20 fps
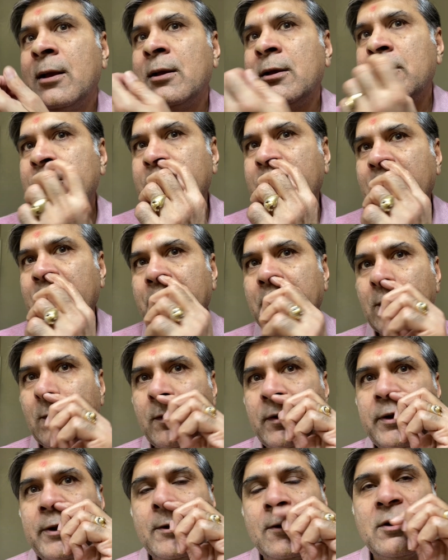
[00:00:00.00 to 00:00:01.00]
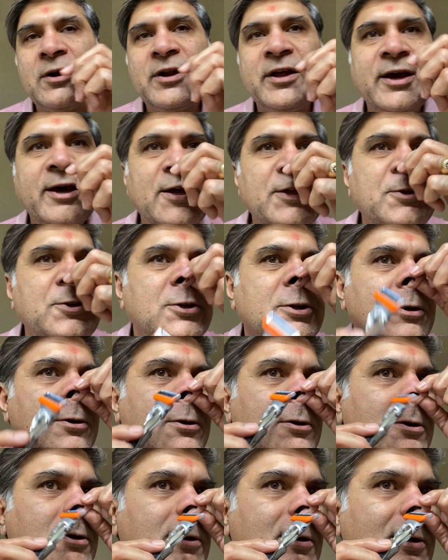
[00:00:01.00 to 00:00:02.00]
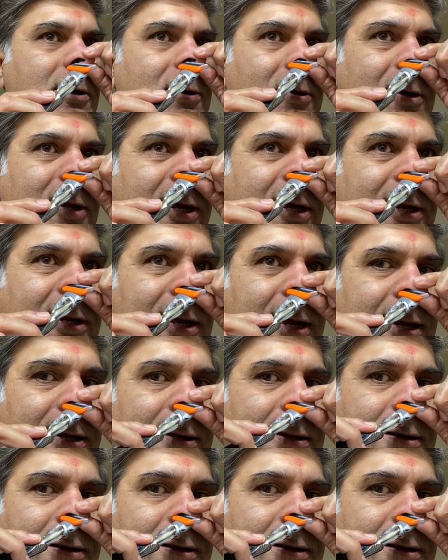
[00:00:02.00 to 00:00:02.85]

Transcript: trim it over here on the edge you know like that